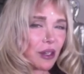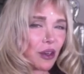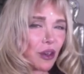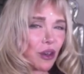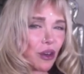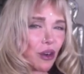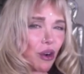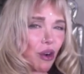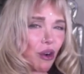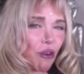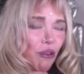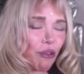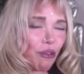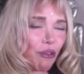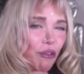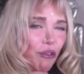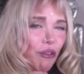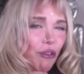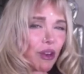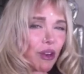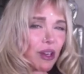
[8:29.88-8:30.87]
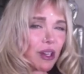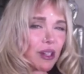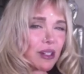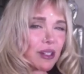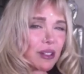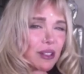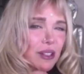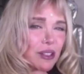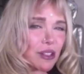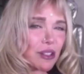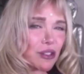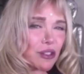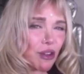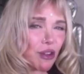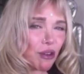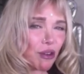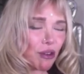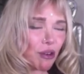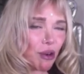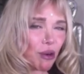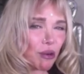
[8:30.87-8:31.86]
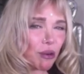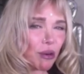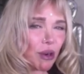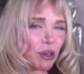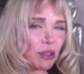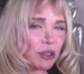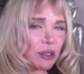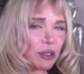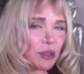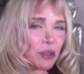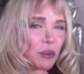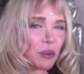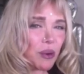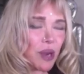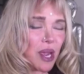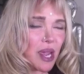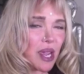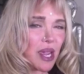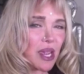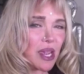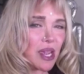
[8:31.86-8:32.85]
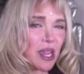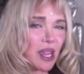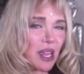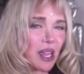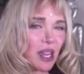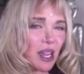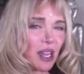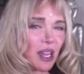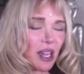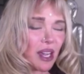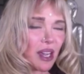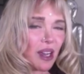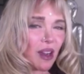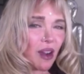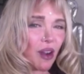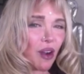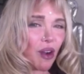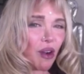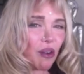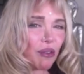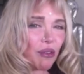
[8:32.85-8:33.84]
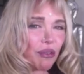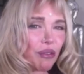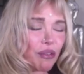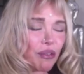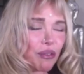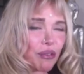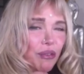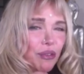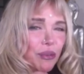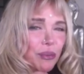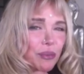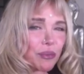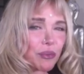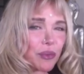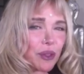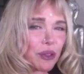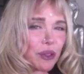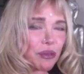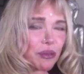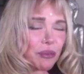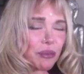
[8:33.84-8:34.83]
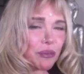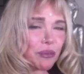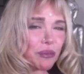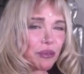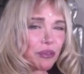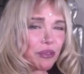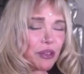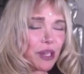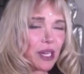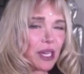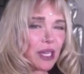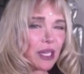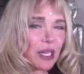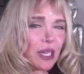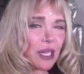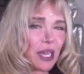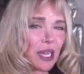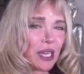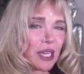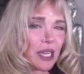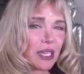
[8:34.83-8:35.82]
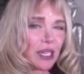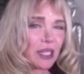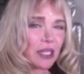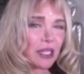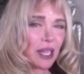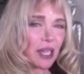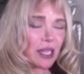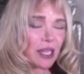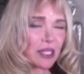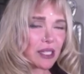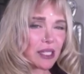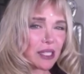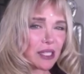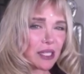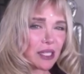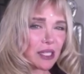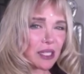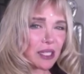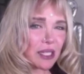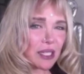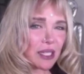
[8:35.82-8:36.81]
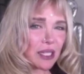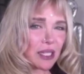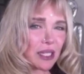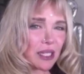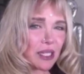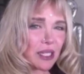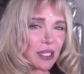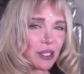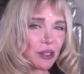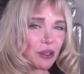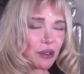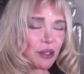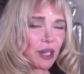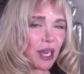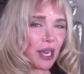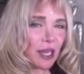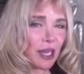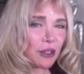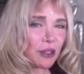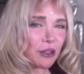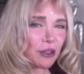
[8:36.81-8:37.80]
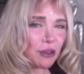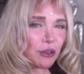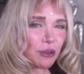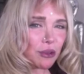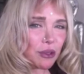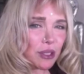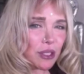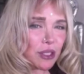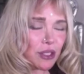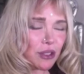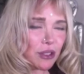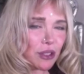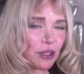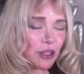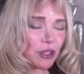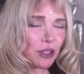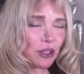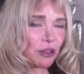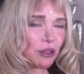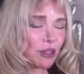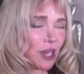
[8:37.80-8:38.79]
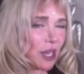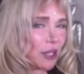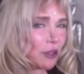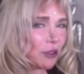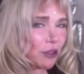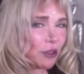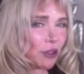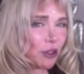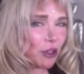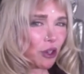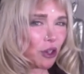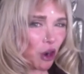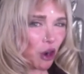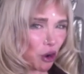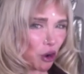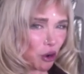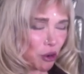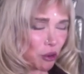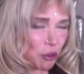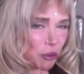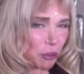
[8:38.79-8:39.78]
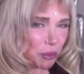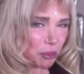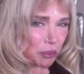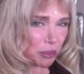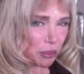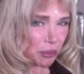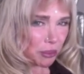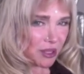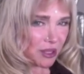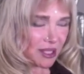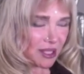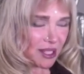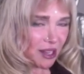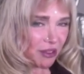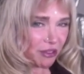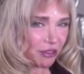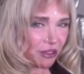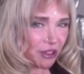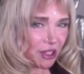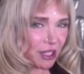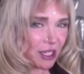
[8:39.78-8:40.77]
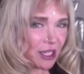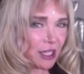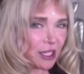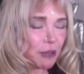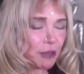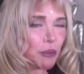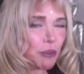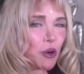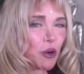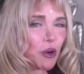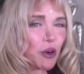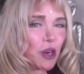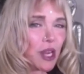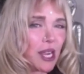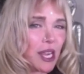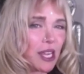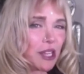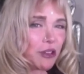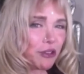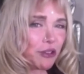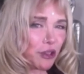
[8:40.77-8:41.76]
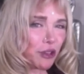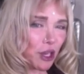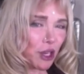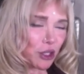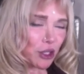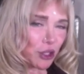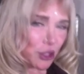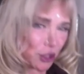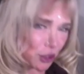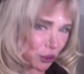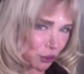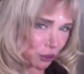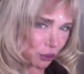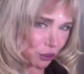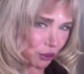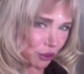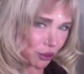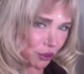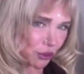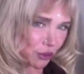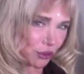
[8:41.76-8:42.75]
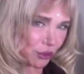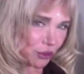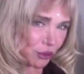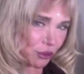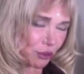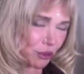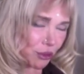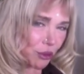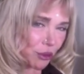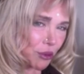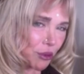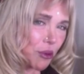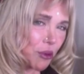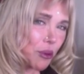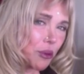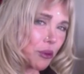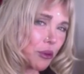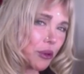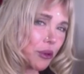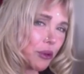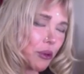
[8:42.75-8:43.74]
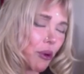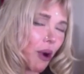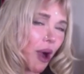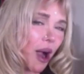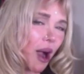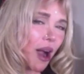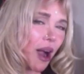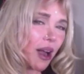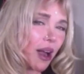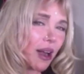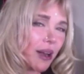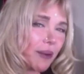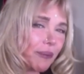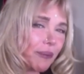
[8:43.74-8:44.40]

of sorrow, on the way of feeling that you cannot do it, you cannot cope with suffering anymore, if you are curious to know who you are,